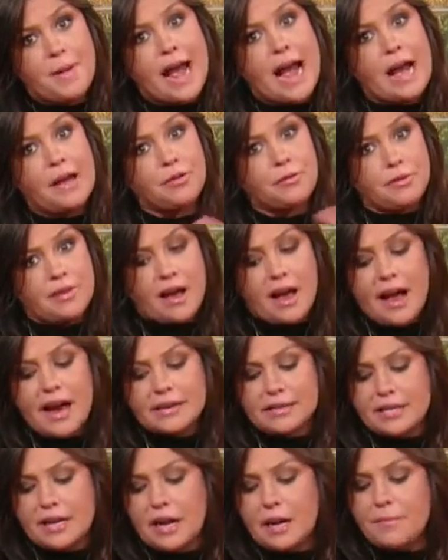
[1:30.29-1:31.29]
bath or the
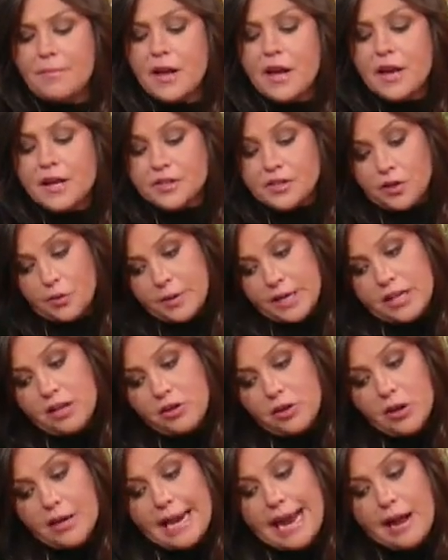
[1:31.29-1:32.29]
hot tub so we could
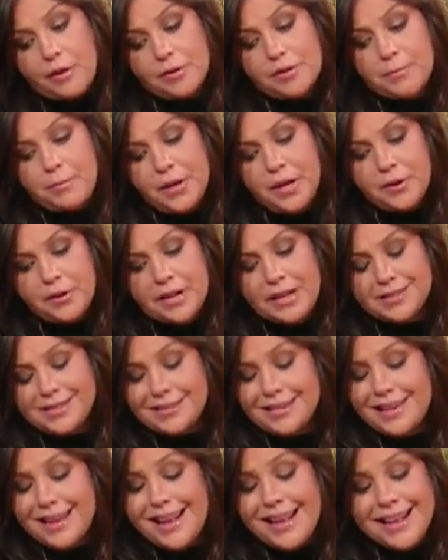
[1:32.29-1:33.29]
cook out the
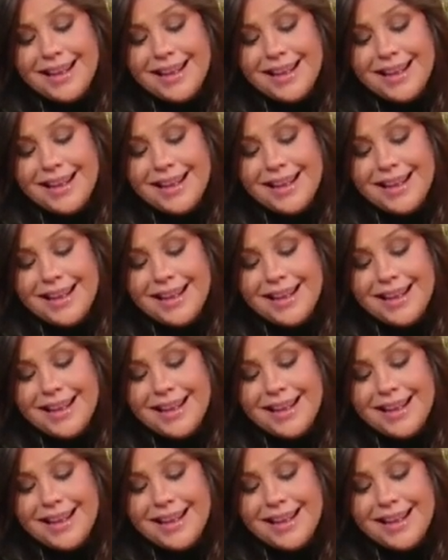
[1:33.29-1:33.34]
bitterness.